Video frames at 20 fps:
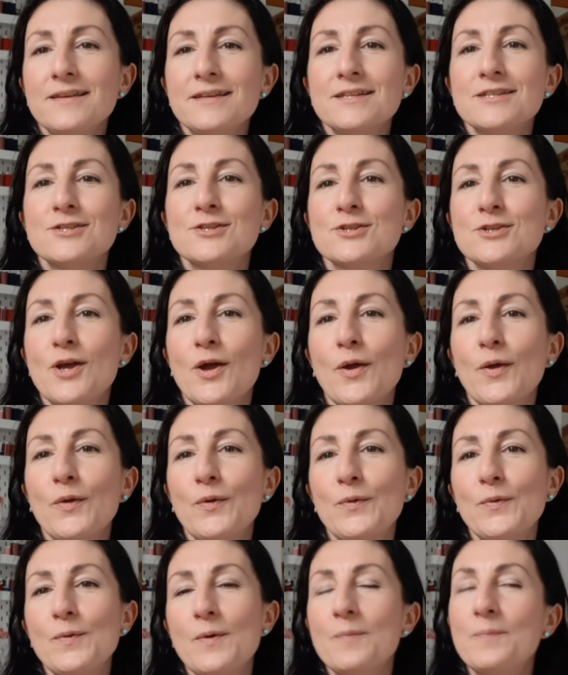
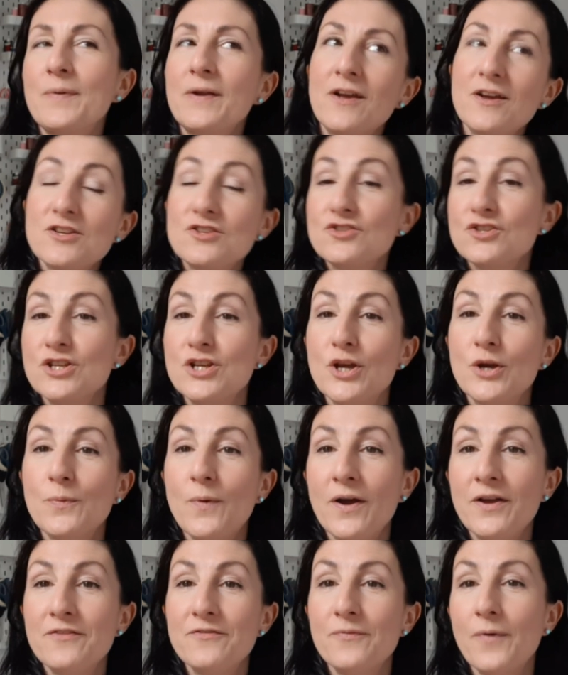So, but
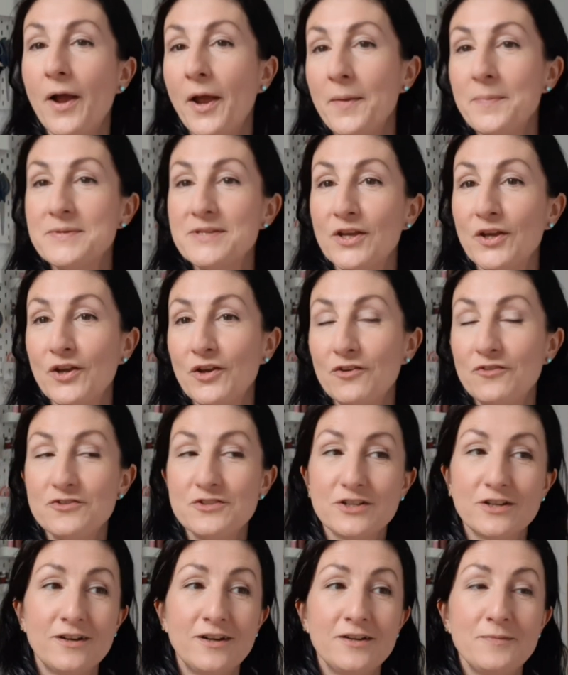I observed,
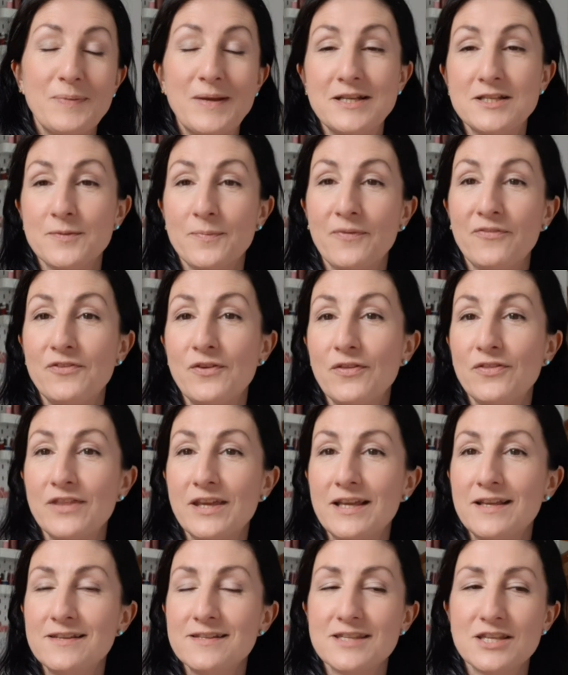I picked up a few
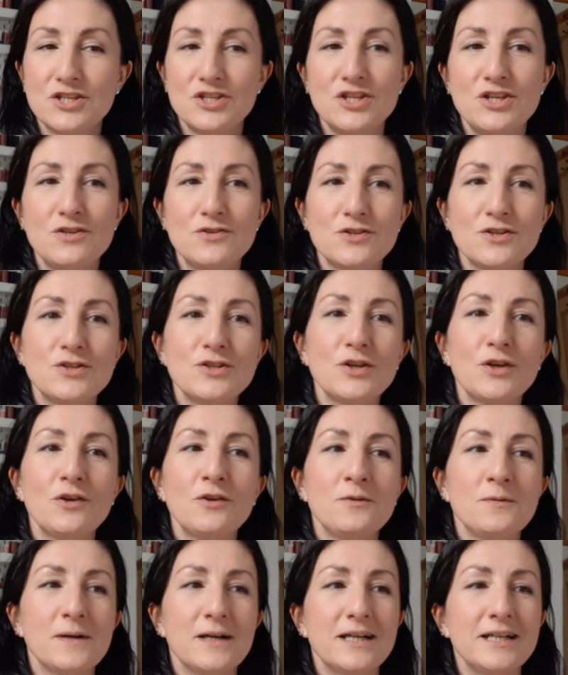things that she used to
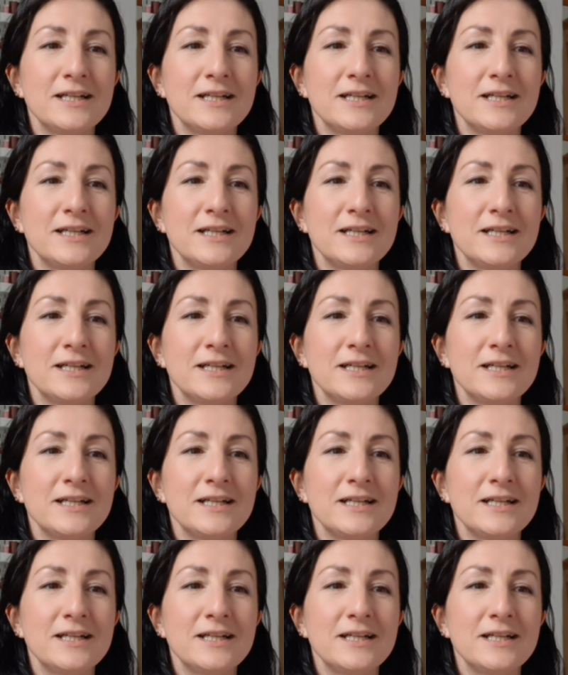do.